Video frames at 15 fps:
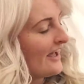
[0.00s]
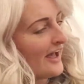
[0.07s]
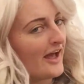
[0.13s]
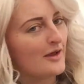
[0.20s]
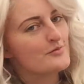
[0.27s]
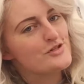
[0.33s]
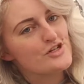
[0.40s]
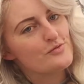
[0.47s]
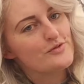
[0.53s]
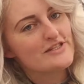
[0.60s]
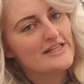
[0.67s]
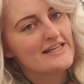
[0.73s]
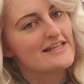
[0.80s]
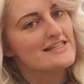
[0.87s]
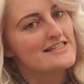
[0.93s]
Um, she was
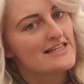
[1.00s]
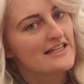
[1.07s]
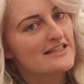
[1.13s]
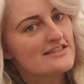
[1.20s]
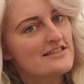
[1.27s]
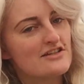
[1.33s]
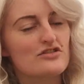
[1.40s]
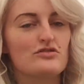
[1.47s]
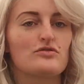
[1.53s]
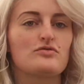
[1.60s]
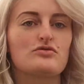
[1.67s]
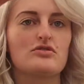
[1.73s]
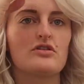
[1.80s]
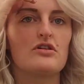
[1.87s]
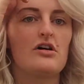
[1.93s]
the easiest to
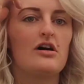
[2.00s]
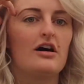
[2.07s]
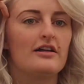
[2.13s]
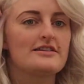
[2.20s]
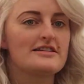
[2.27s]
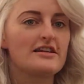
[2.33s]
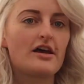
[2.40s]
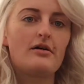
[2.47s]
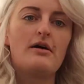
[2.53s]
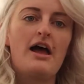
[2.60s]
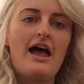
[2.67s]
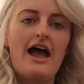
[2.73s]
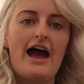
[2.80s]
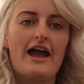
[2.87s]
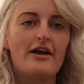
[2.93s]
draw on, so
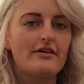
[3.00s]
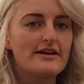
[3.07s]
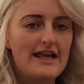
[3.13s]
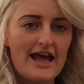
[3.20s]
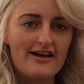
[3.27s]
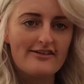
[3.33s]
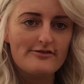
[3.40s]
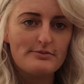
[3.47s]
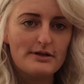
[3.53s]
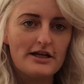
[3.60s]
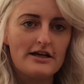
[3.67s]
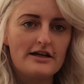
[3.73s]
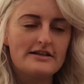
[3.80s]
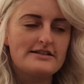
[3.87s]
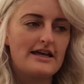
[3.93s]
I already have
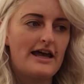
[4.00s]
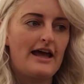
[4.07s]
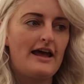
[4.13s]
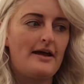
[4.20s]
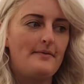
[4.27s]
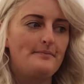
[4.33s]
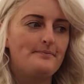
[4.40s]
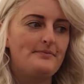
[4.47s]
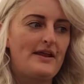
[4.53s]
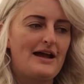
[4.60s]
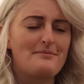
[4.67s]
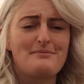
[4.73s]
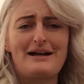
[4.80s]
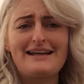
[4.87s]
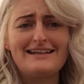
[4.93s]
blood. Um, I
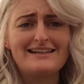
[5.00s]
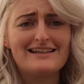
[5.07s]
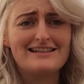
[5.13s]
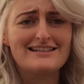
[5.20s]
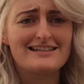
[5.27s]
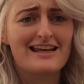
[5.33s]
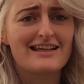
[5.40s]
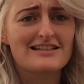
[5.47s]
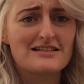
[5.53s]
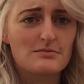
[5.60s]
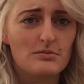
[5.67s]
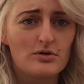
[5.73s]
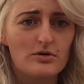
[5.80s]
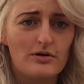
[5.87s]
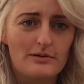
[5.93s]
might need to get some
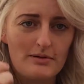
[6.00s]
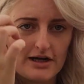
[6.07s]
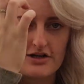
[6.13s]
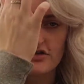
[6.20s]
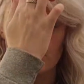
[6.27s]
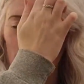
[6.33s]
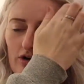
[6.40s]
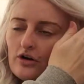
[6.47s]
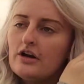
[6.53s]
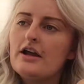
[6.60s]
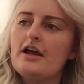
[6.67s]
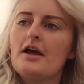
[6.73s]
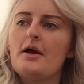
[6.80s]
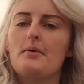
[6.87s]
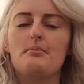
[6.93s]
more, I'm not sure.
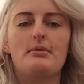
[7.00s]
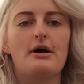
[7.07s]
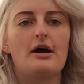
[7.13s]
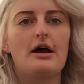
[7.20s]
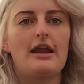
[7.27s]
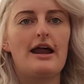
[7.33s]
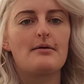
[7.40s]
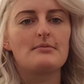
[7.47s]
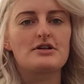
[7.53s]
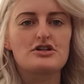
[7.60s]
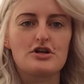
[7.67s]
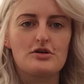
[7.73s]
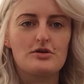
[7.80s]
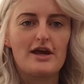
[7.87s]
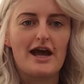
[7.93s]
But I'm going to
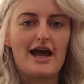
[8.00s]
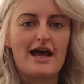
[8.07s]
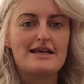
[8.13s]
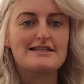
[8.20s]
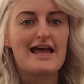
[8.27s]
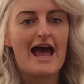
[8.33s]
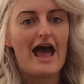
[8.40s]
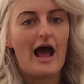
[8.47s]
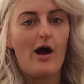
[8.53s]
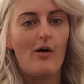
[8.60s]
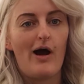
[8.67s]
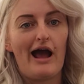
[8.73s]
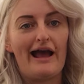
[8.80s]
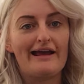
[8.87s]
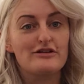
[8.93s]
show you guys how
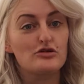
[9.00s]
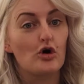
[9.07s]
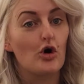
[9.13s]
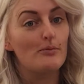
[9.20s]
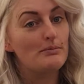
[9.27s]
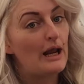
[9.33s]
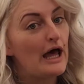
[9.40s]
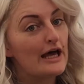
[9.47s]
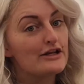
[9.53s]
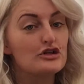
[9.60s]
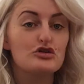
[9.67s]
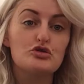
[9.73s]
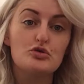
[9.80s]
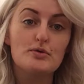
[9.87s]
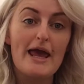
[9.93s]
I draw blood
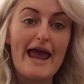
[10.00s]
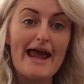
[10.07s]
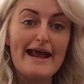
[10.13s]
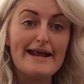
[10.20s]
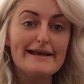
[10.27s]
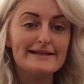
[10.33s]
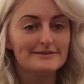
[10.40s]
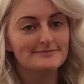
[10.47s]
today.